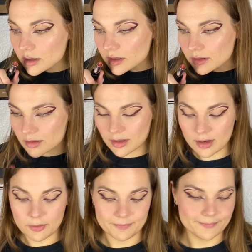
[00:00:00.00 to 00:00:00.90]

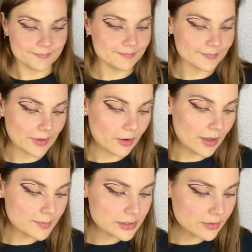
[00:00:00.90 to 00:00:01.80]
No,
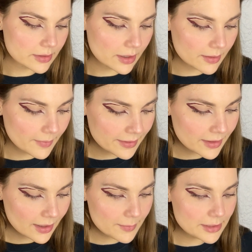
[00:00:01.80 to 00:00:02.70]
absolutely not. I think
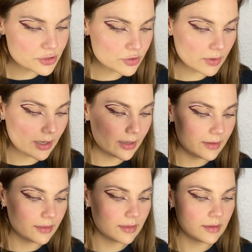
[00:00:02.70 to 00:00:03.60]
I'm gonna try
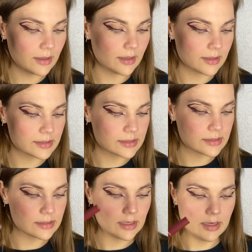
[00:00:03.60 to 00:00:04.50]

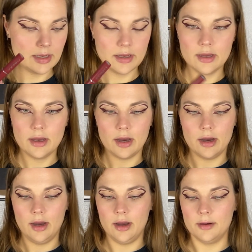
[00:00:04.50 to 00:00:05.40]
this
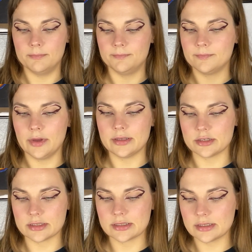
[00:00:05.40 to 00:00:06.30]
and
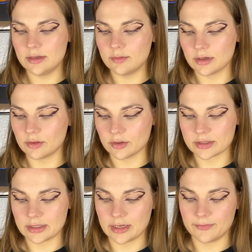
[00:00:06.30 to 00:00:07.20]
just see what it looks
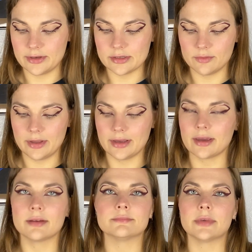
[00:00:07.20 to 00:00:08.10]
like. If I don't like
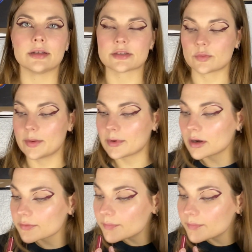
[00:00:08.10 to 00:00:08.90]
it, I'll just wipe it off.